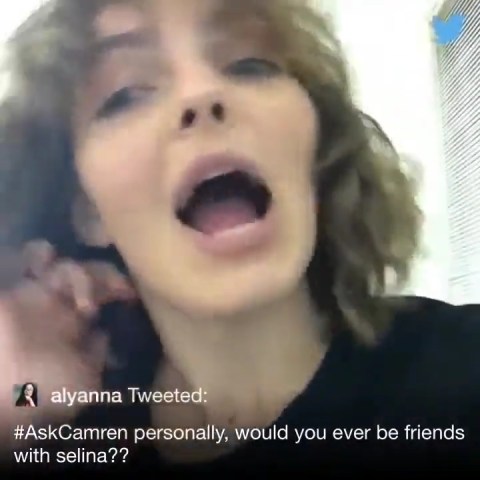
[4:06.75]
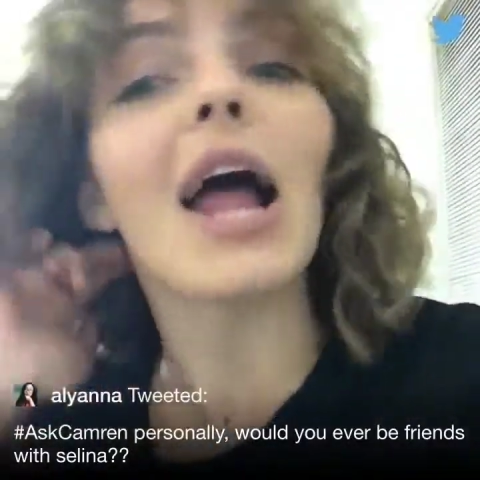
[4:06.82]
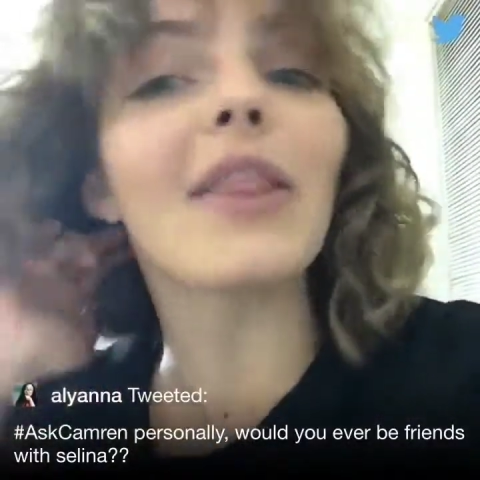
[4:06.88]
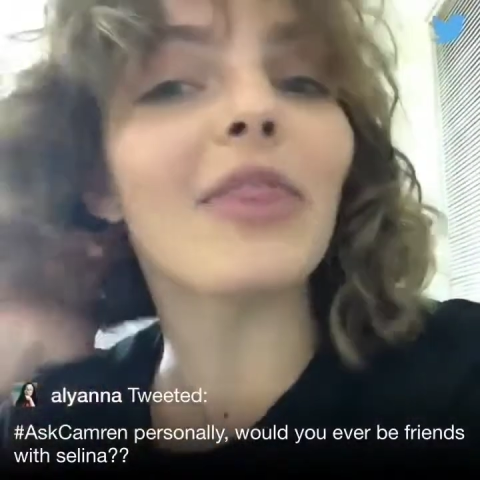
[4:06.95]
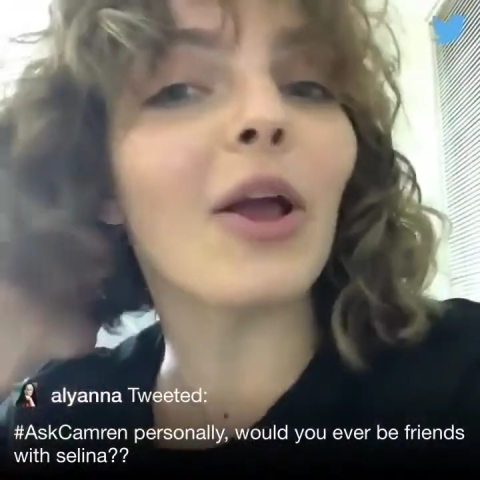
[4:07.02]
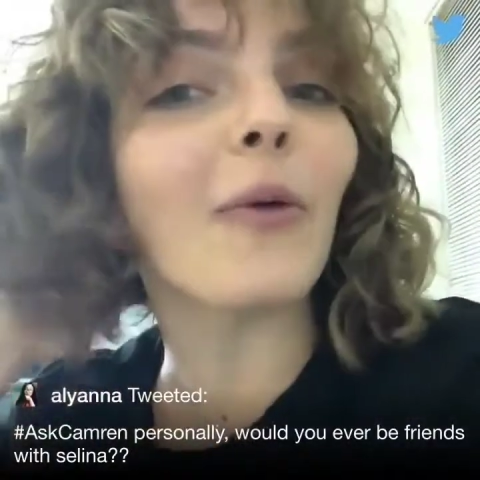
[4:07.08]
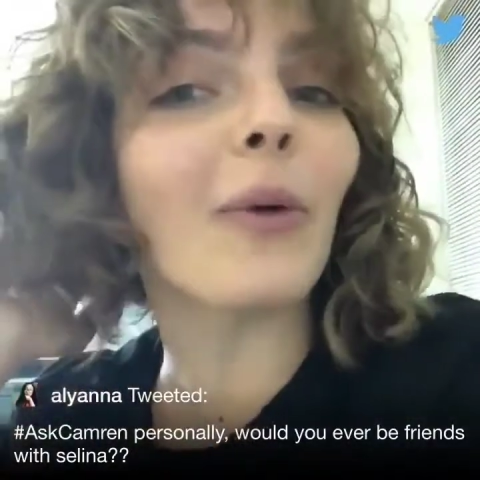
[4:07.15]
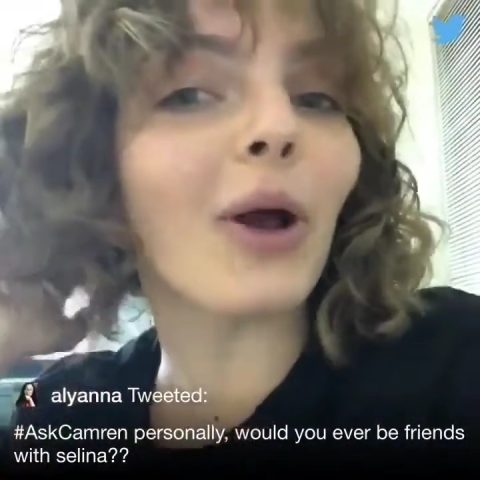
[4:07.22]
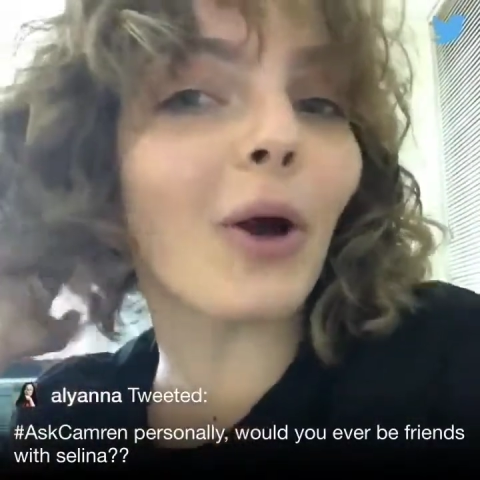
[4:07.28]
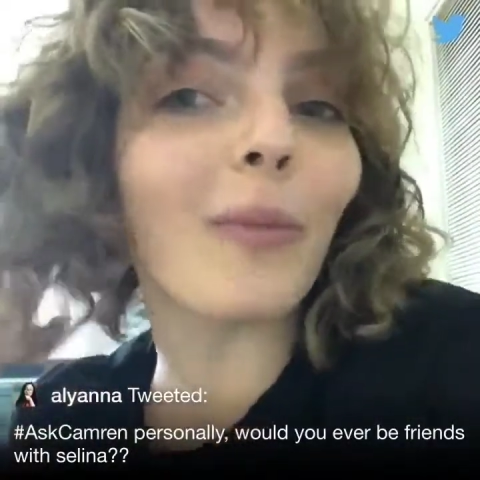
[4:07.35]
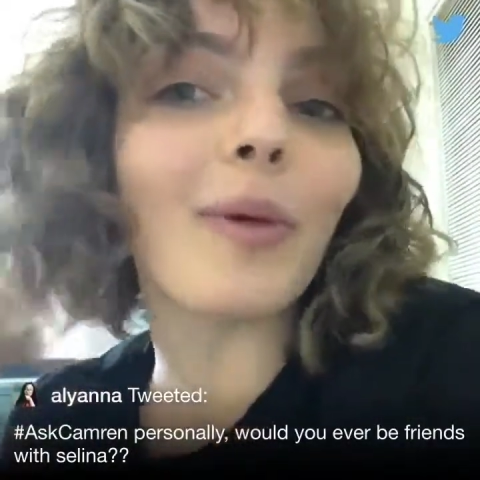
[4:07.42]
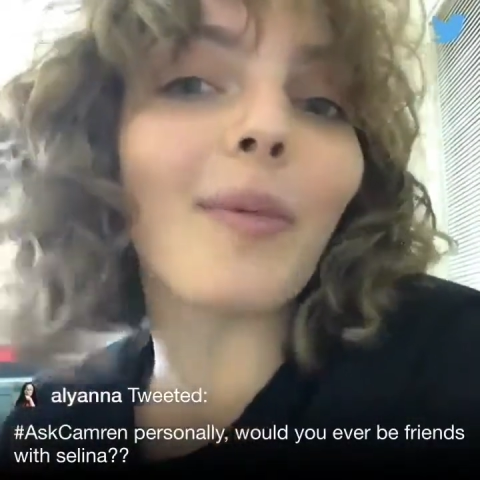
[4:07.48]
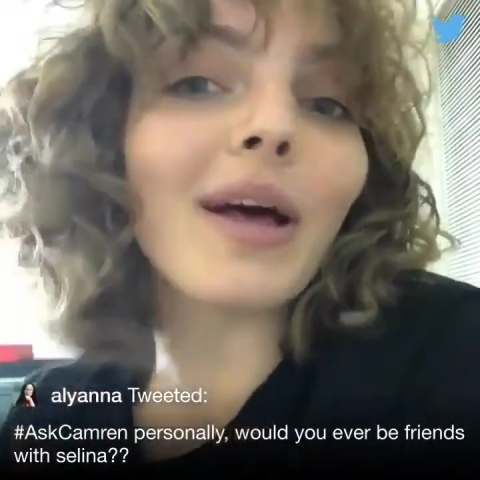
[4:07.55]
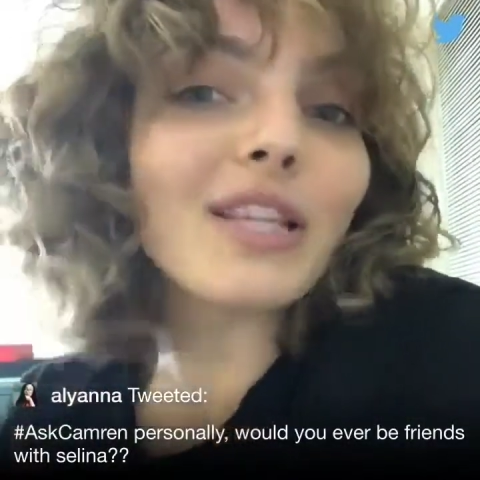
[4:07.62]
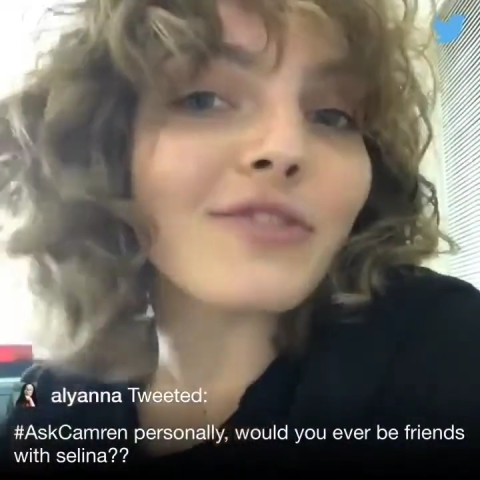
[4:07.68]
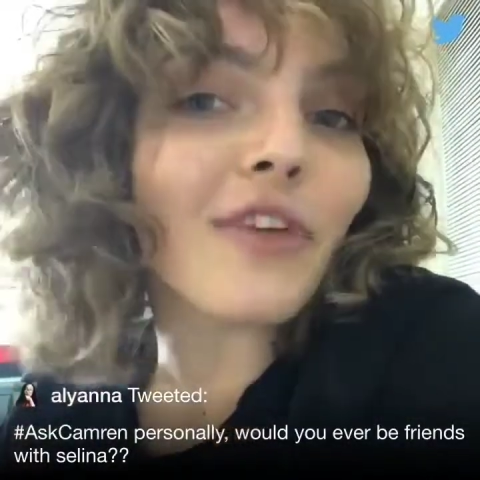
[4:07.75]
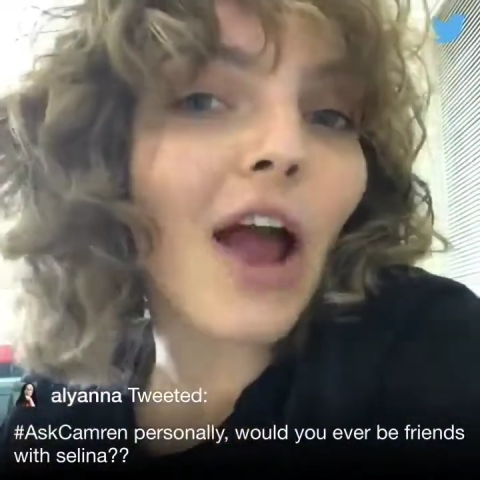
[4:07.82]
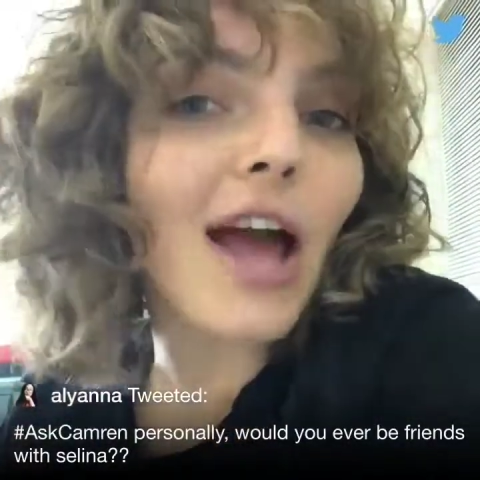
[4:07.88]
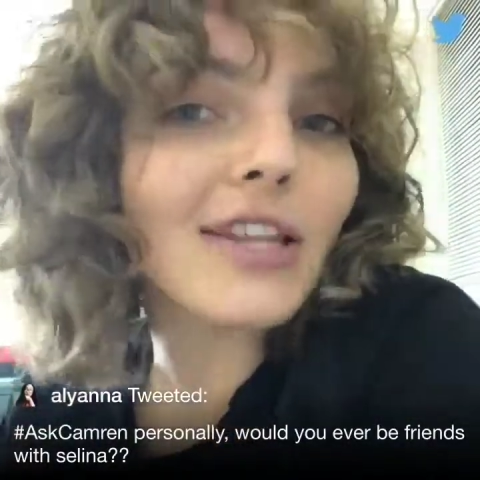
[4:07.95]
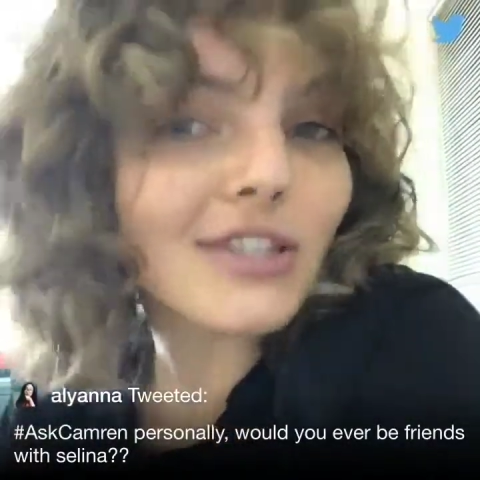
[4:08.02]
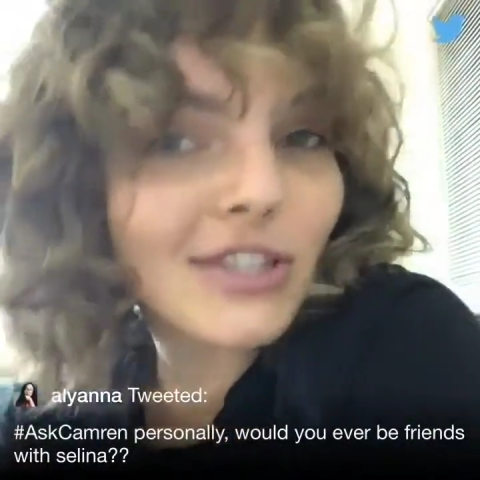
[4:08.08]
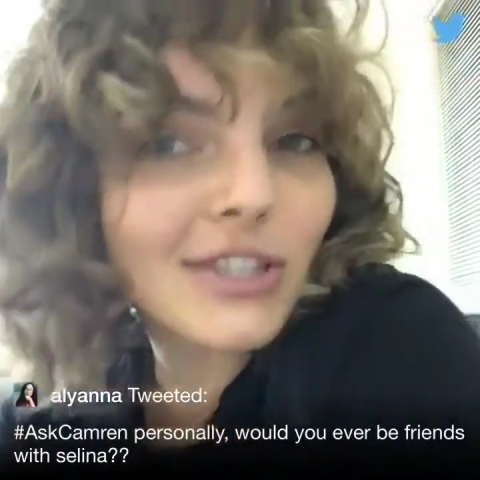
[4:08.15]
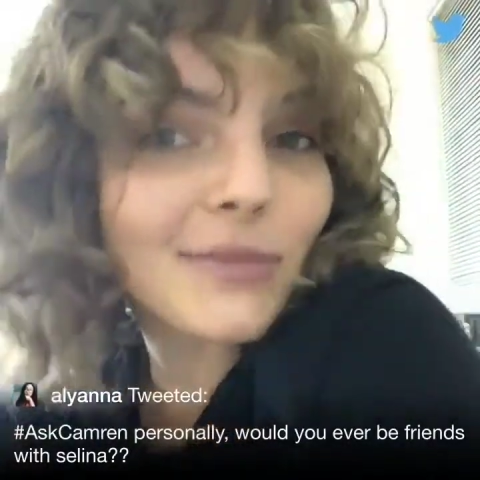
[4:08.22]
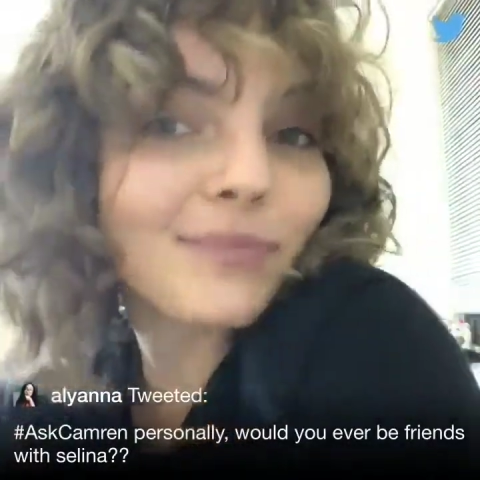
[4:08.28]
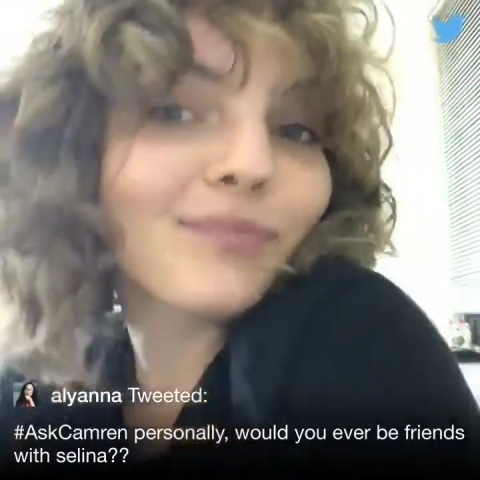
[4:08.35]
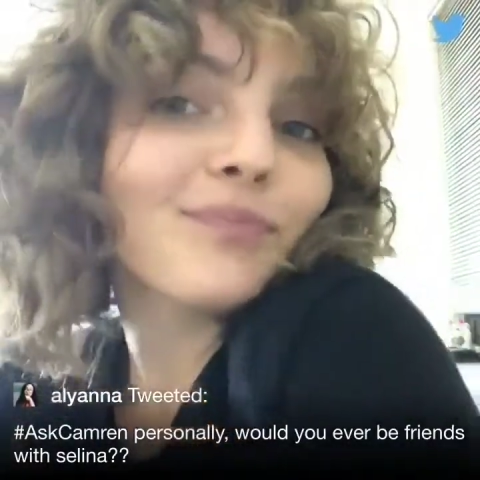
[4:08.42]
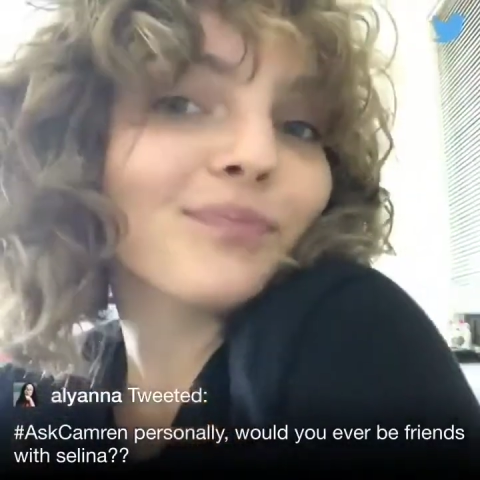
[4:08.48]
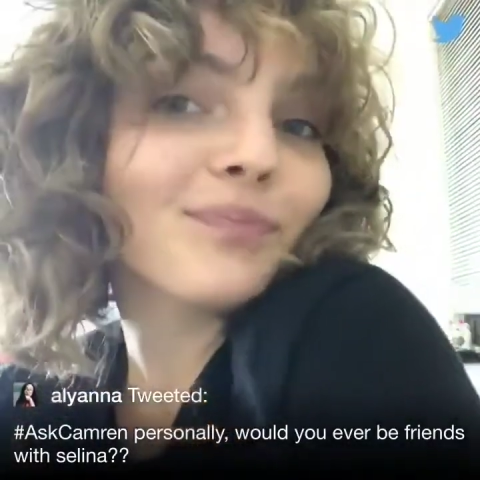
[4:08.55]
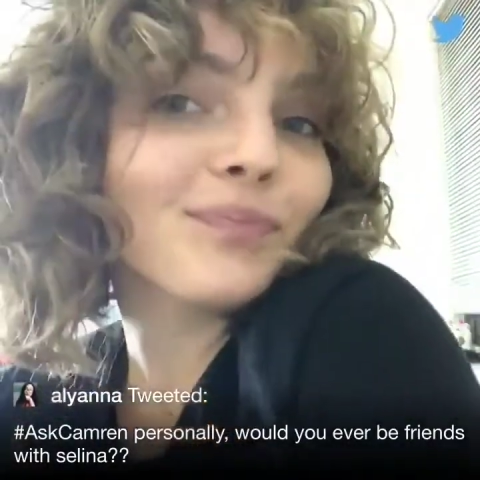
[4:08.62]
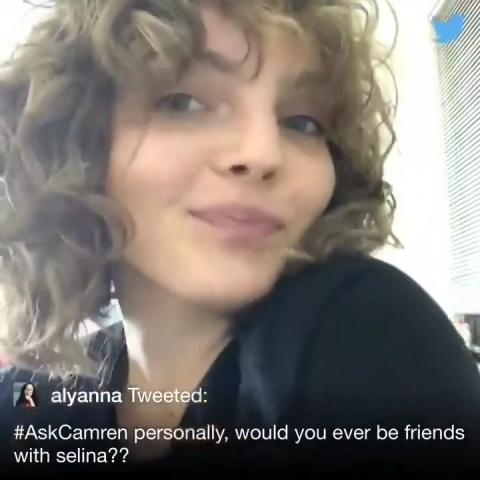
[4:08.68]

I think we could be best friends.